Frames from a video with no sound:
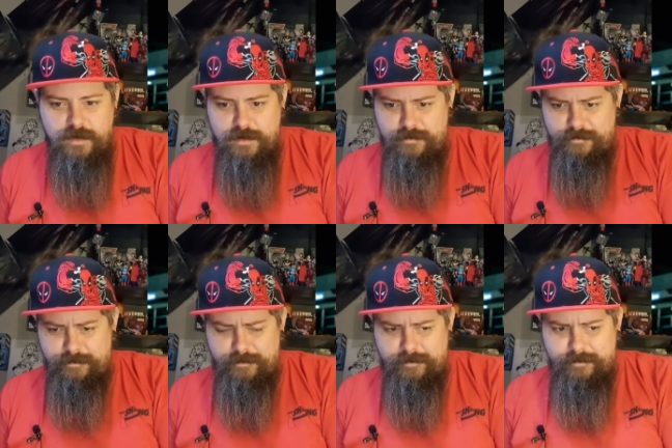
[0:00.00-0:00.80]

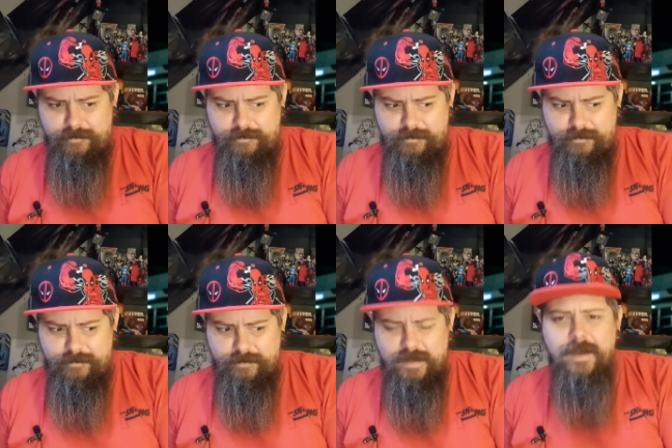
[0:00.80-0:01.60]
And
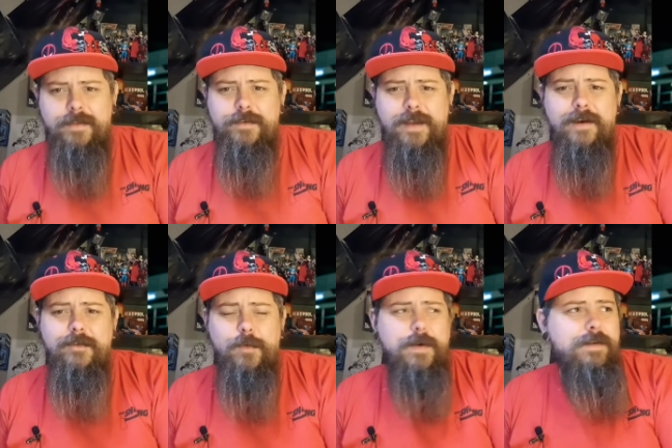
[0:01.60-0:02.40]
this
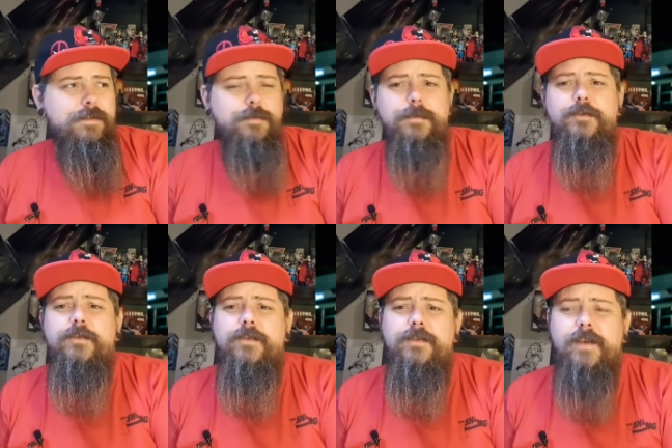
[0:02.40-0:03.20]
character wearing this
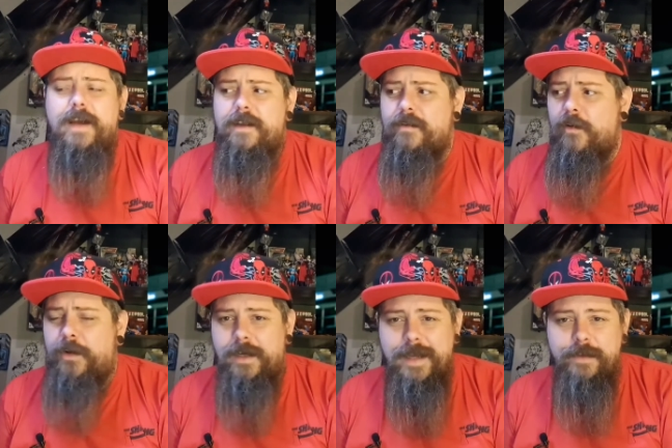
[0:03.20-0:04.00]
magician's hat
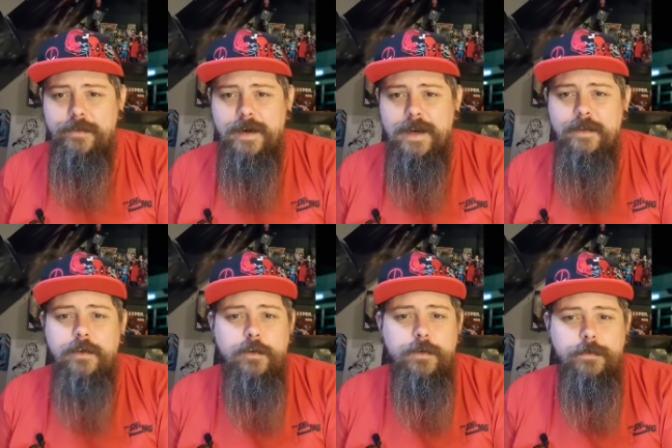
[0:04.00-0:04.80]
on a lesser
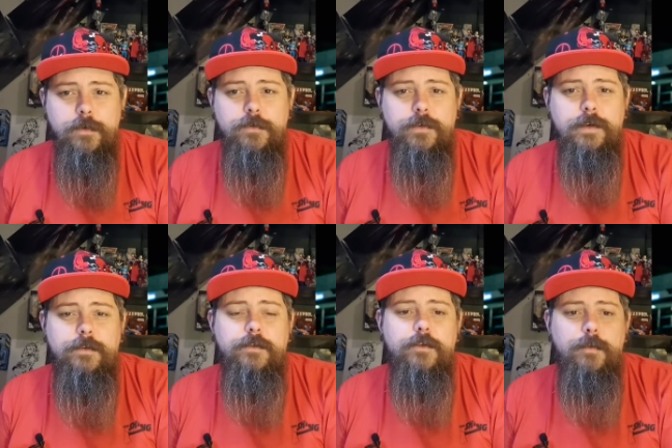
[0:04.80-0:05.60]
actor could have looked really
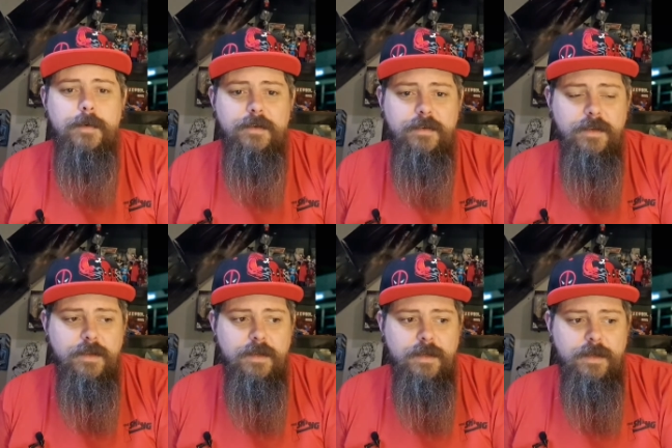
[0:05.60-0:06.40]
stupid.
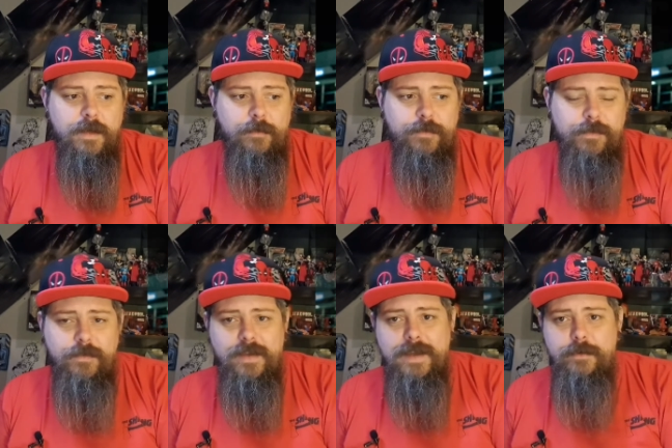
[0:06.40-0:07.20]
Obviously
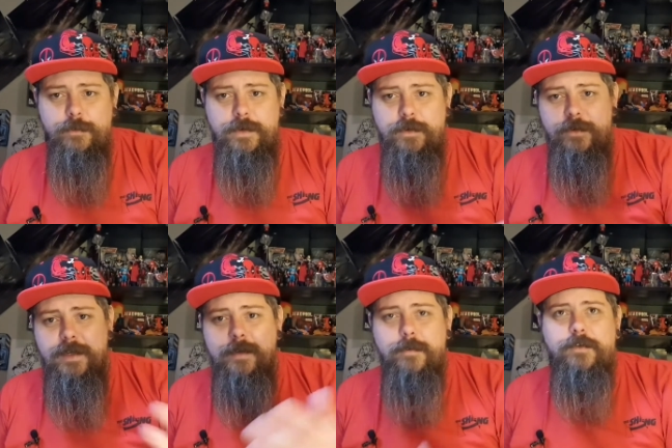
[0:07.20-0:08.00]
this hat is where her
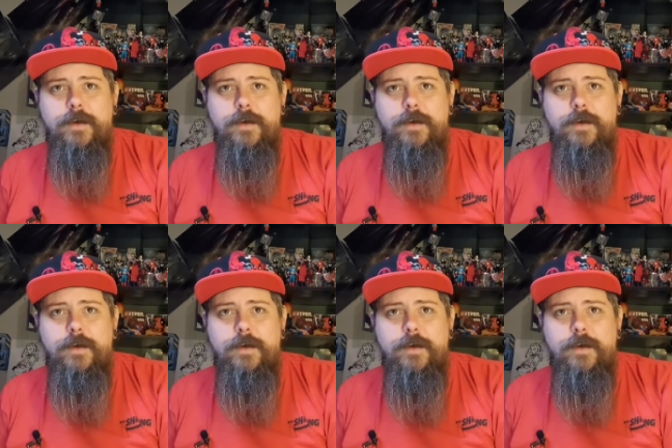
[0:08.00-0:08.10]
name has